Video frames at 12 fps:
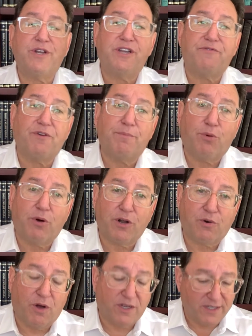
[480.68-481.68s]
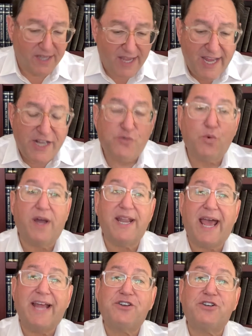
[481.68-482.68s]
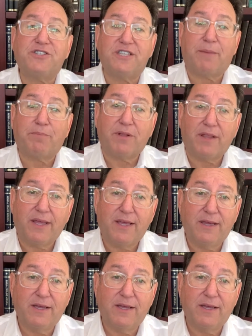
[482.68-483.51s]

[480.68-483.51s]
a different border crossing. Each one enter separately.